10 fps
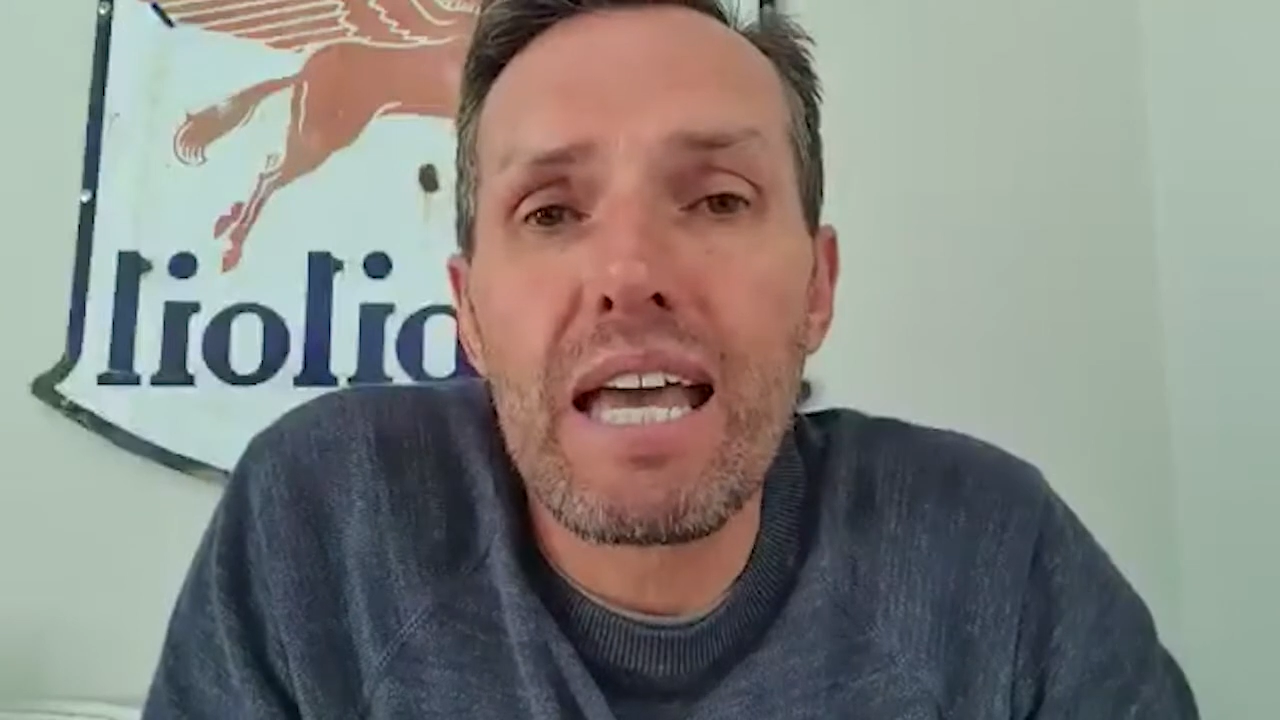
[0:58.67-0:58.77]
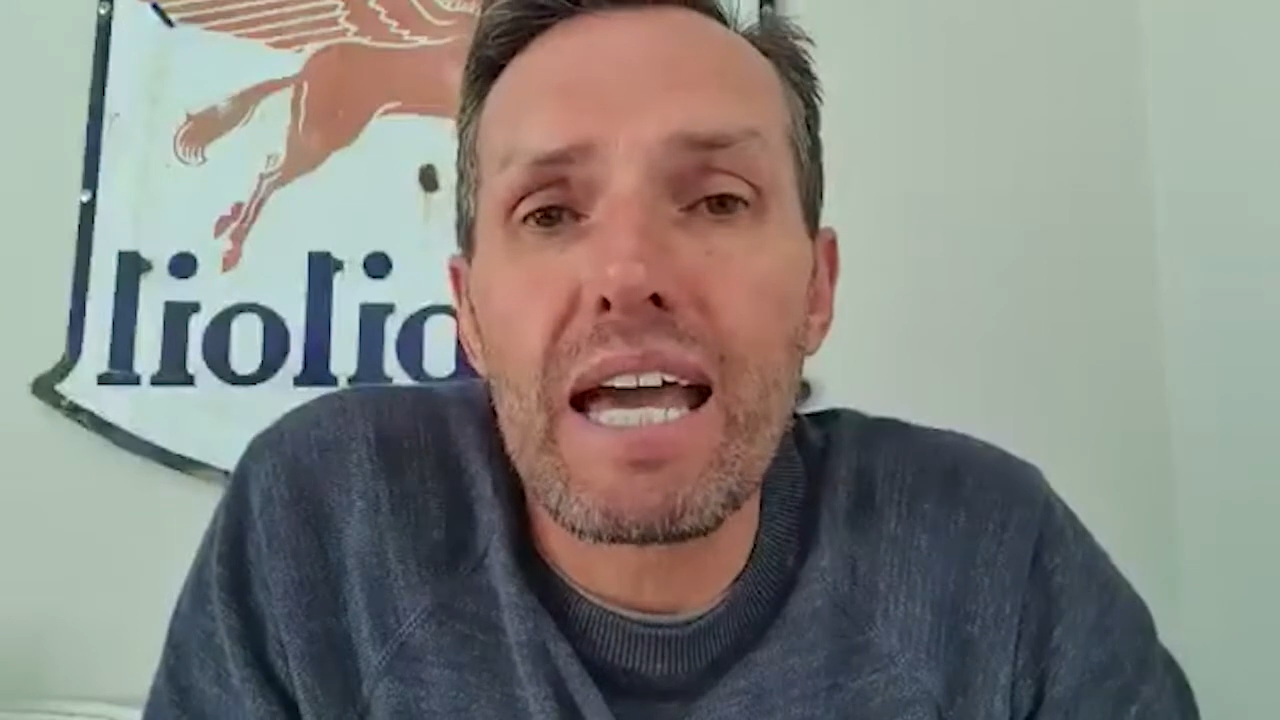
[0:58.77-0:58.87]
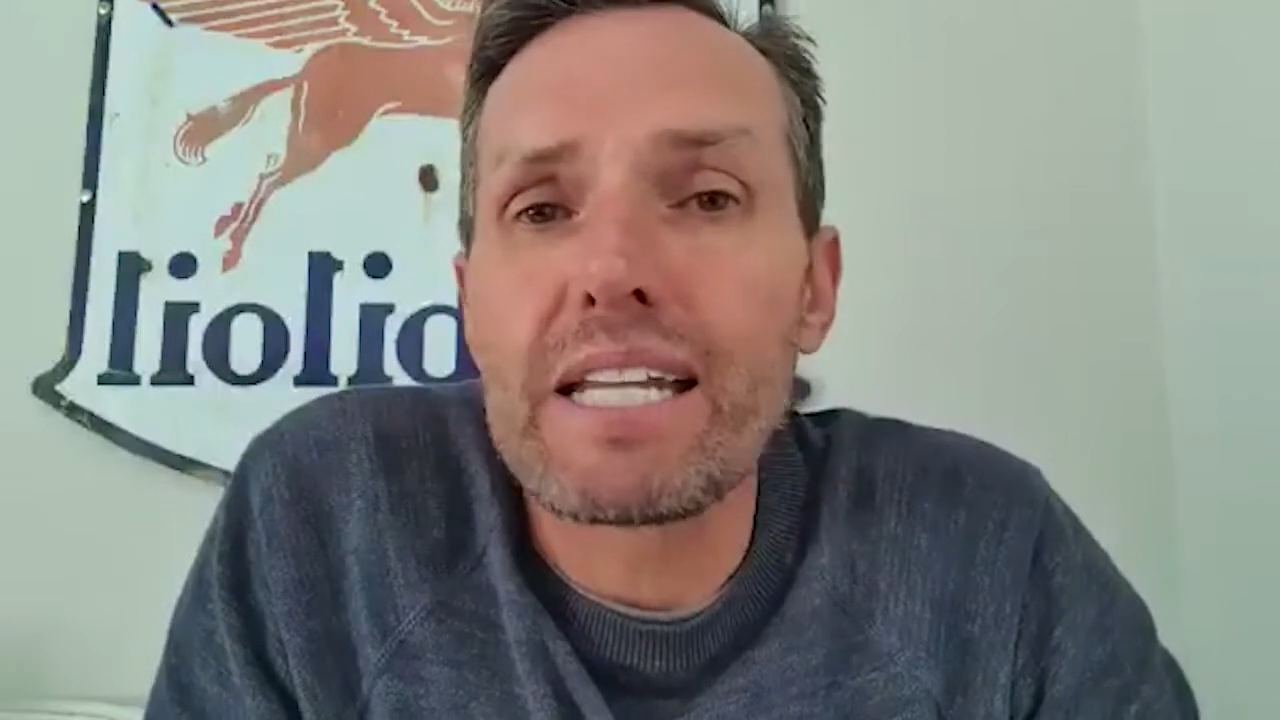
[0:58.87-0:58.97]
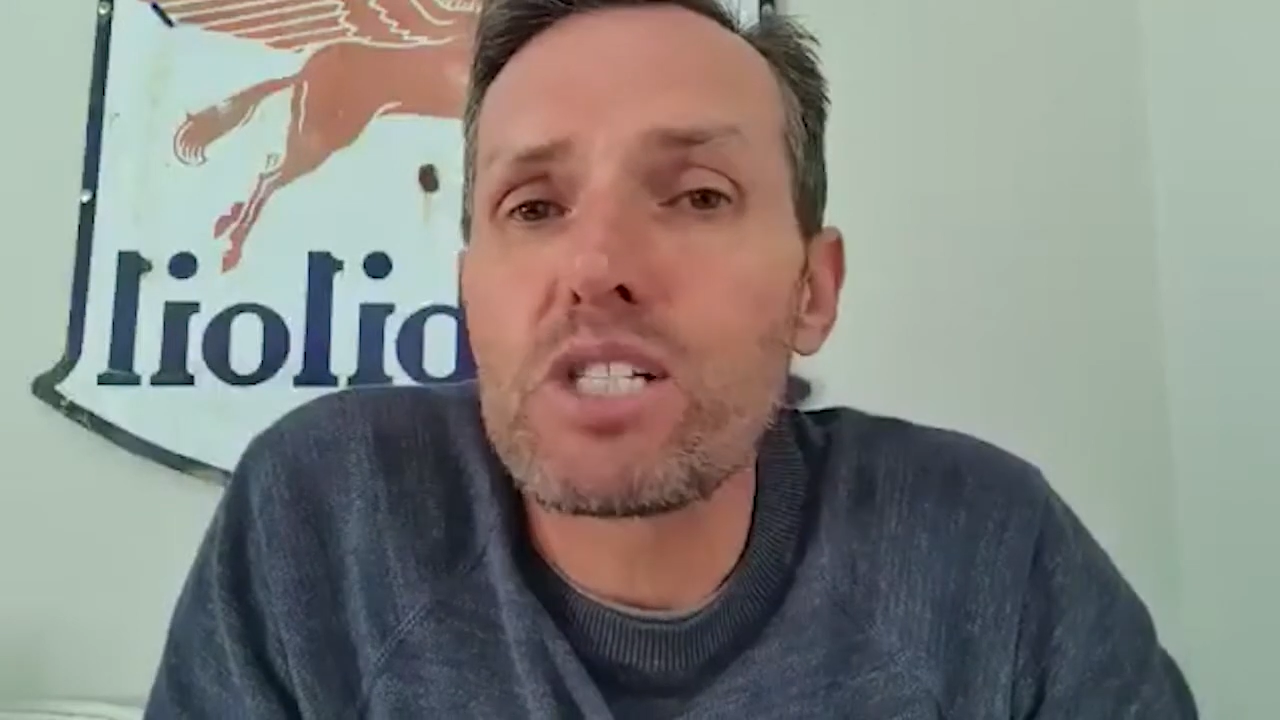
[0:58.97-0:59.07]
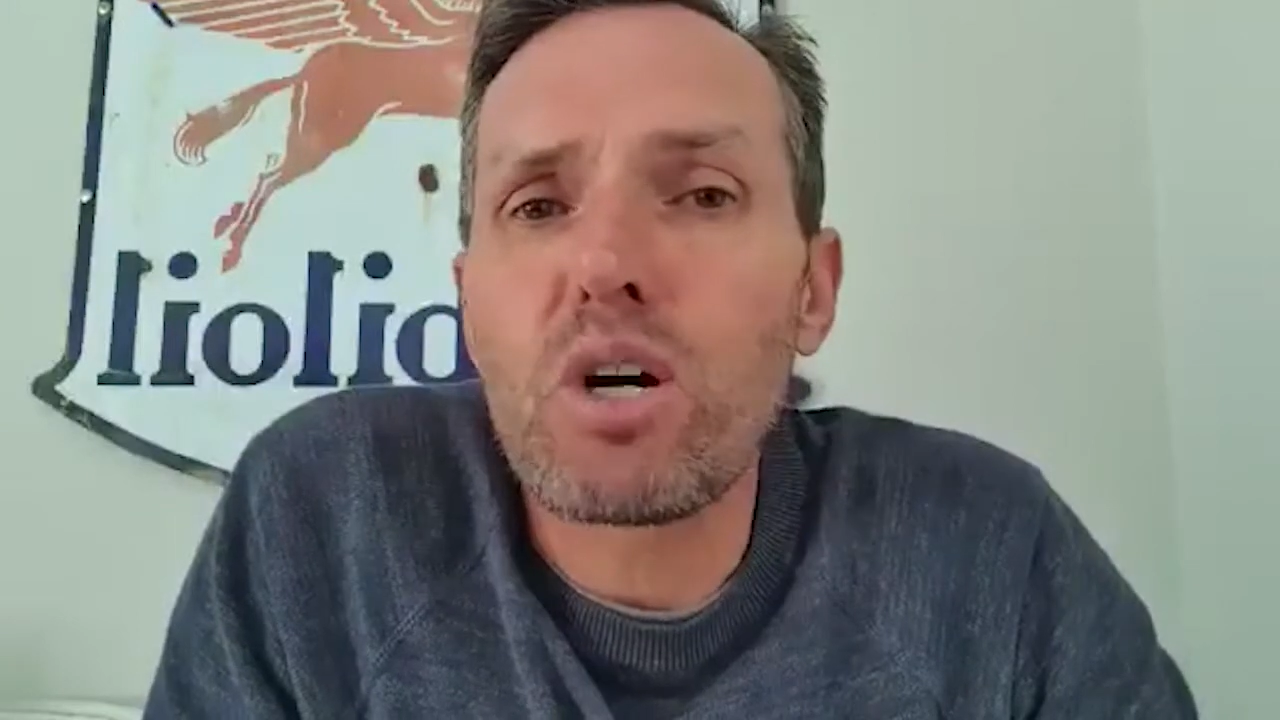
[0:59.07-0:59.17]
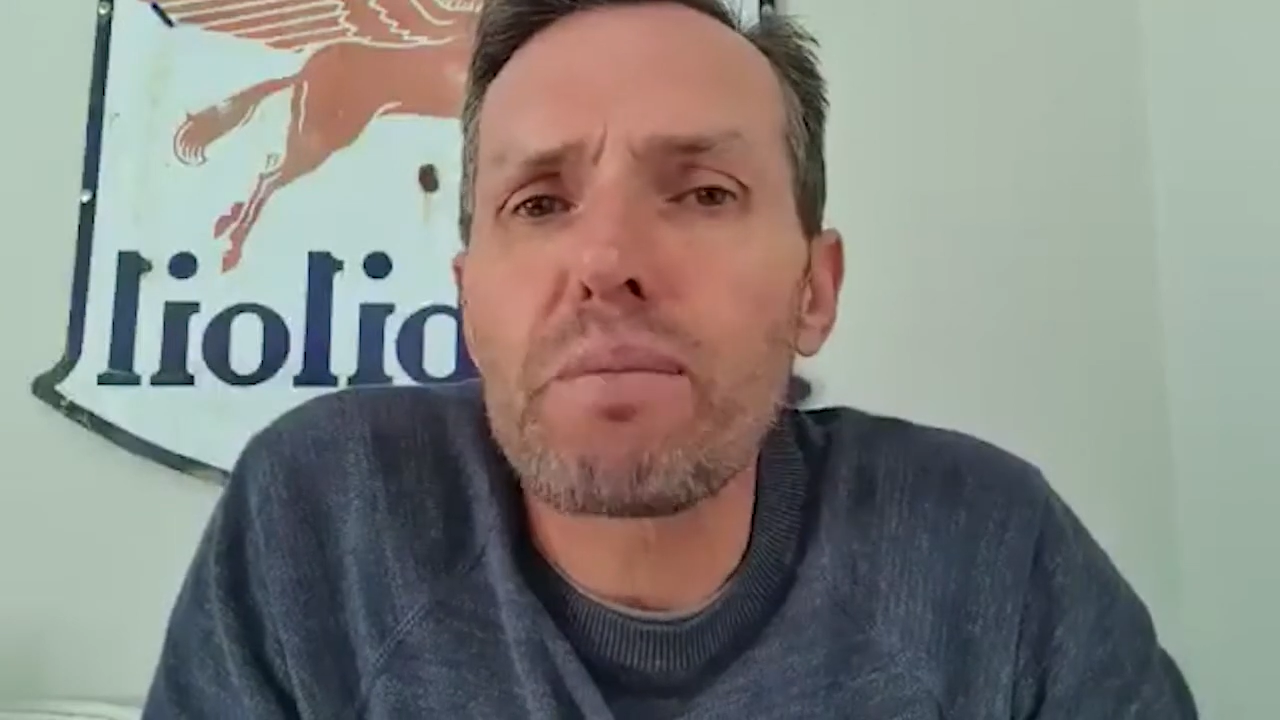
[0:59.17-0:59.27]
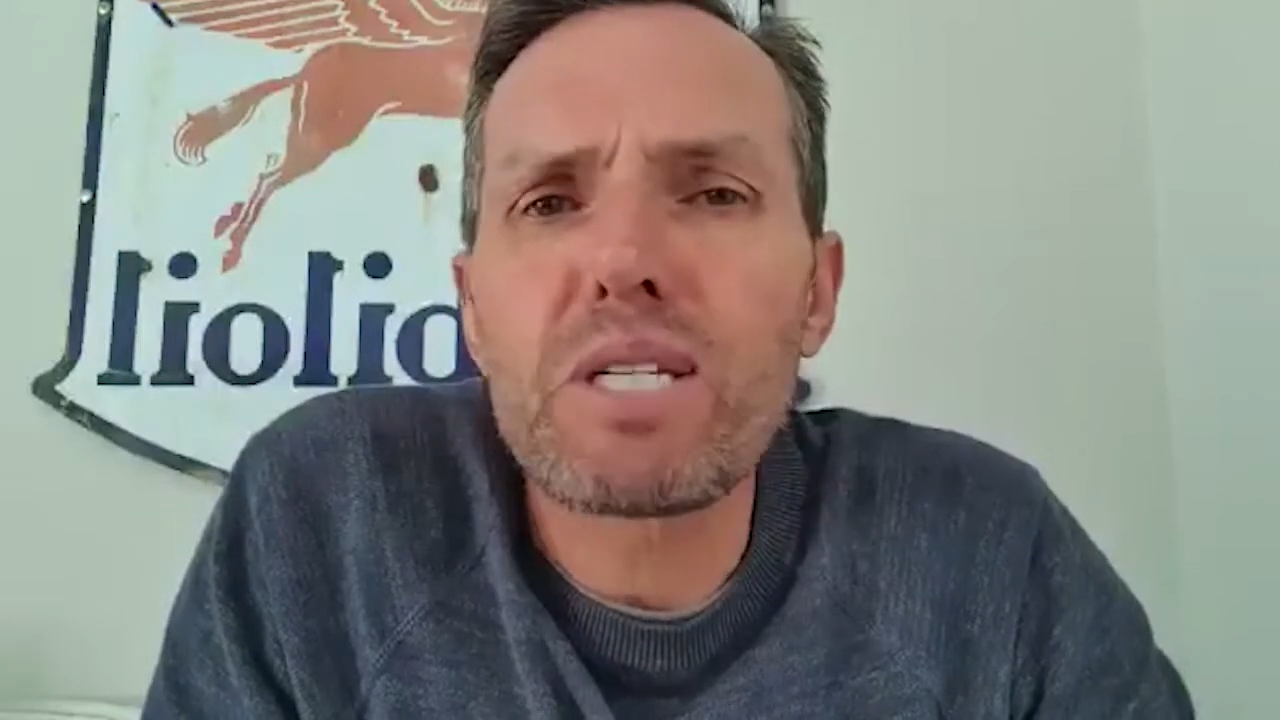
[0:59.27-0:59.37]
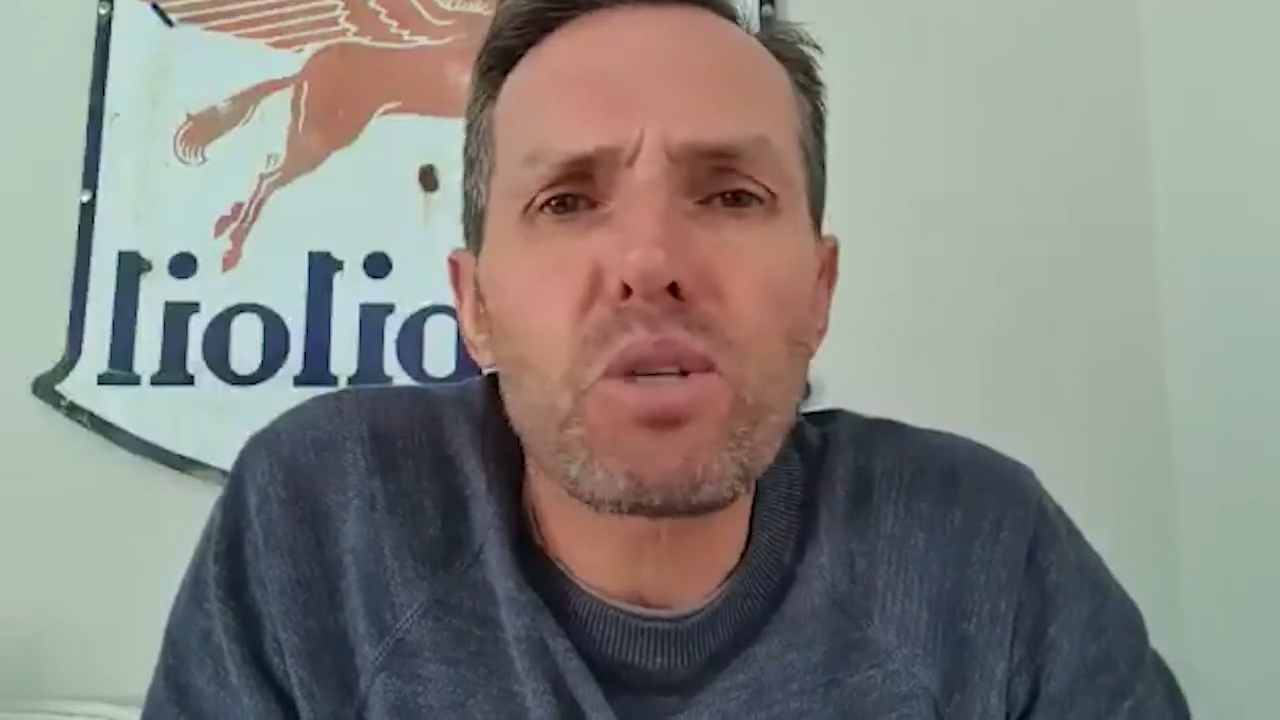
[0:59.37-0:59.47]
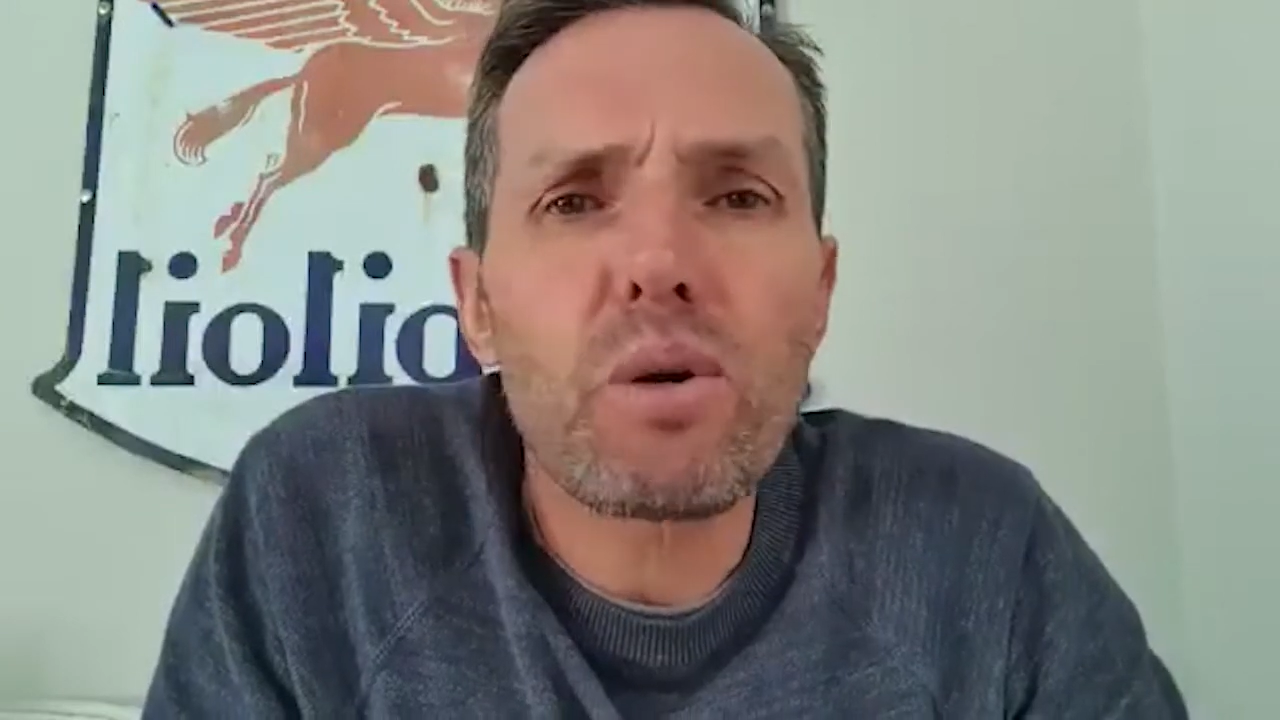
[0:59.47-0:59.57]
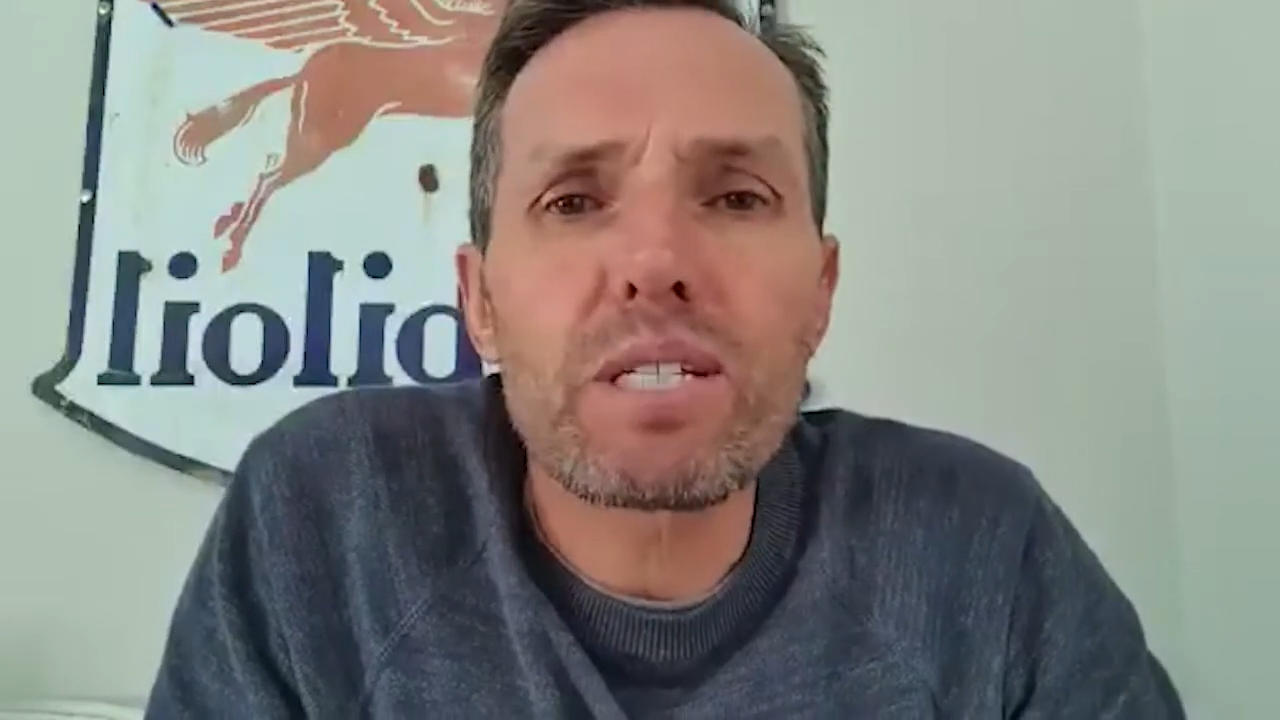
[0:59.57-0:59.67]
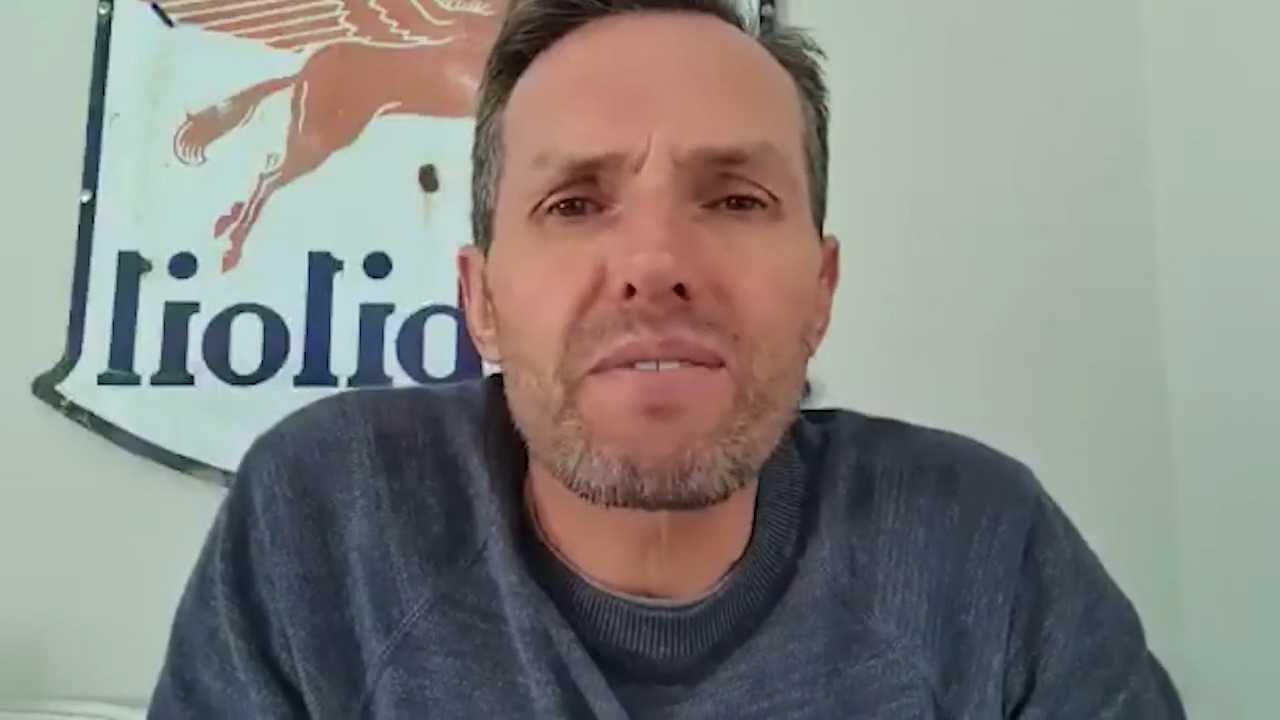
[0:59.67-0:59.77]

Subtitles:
and he told me stories